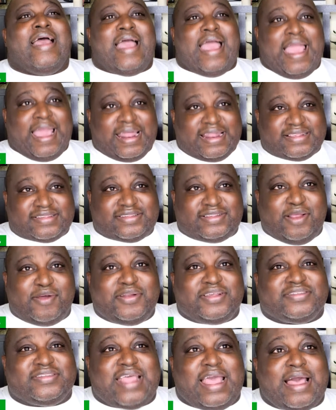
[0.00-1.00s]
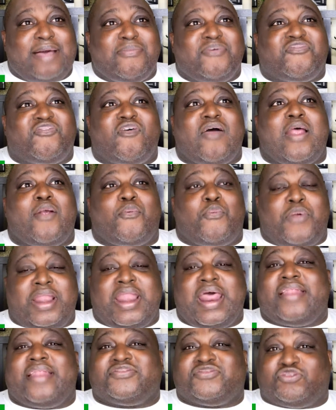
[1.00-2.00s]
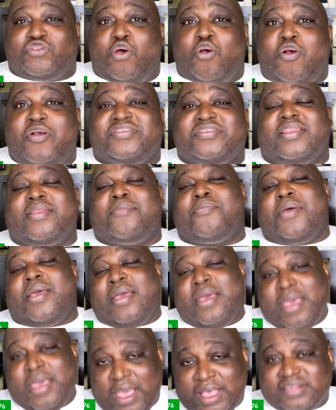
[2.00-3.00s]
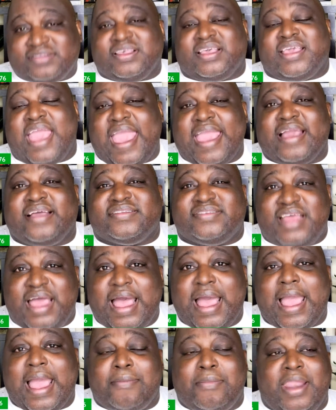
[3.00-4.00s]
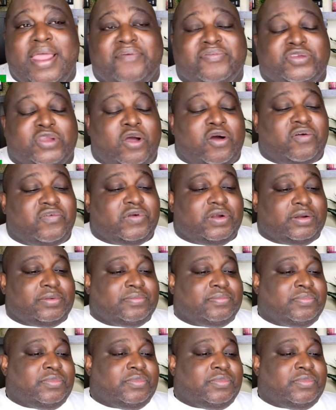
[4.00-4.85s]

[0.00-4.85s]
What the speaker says: I gotta slow this down before I run out of stories and there's a gang of time left over.